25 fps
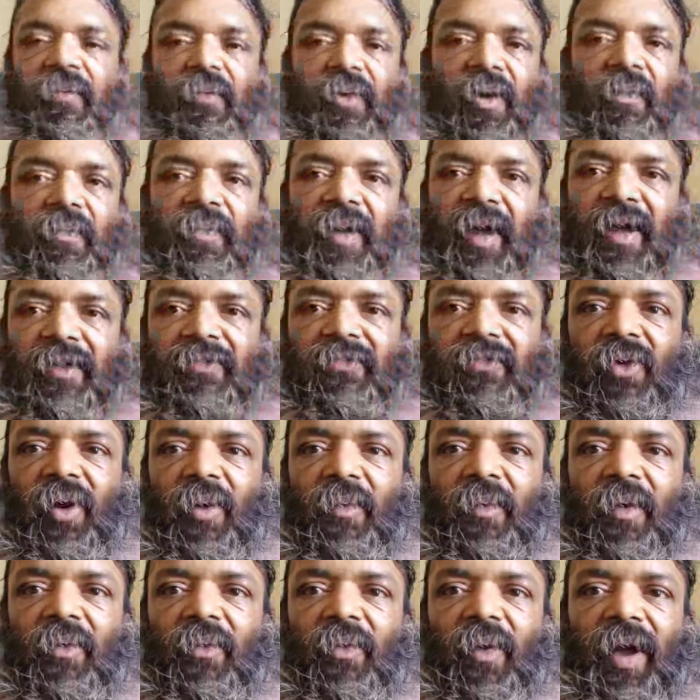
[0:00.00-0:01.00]
from x
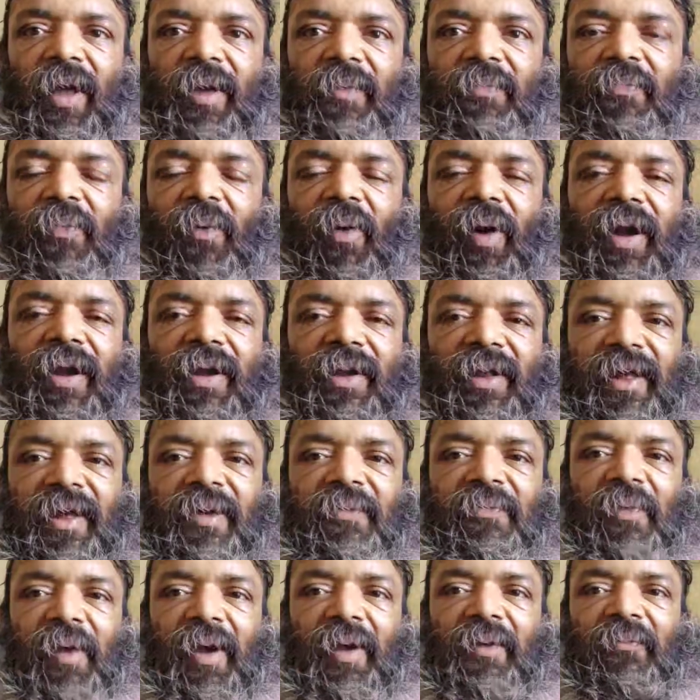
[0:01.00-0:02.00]
comma y point,
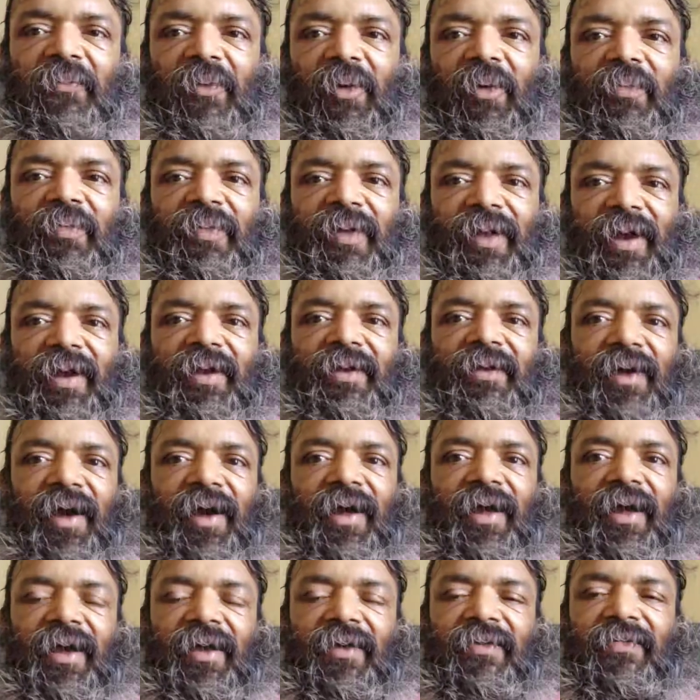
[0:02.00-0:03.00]
if I move
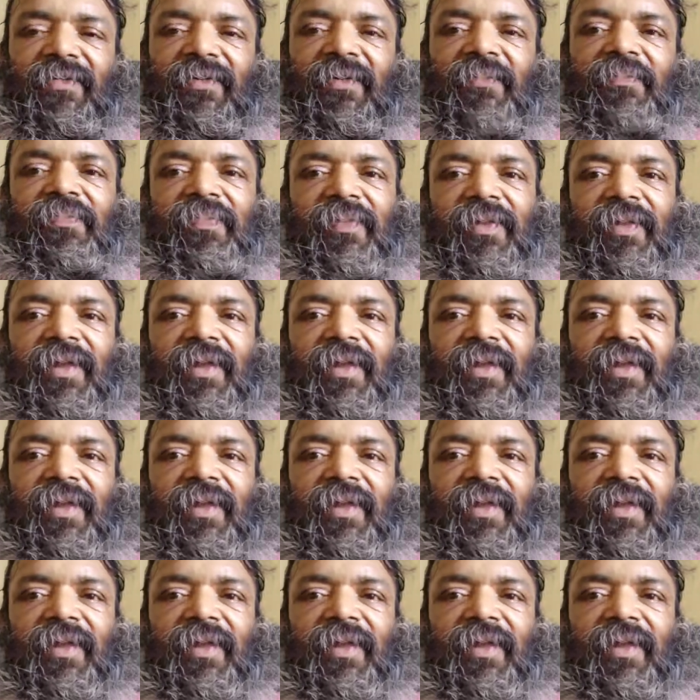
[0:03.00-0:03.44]
delta x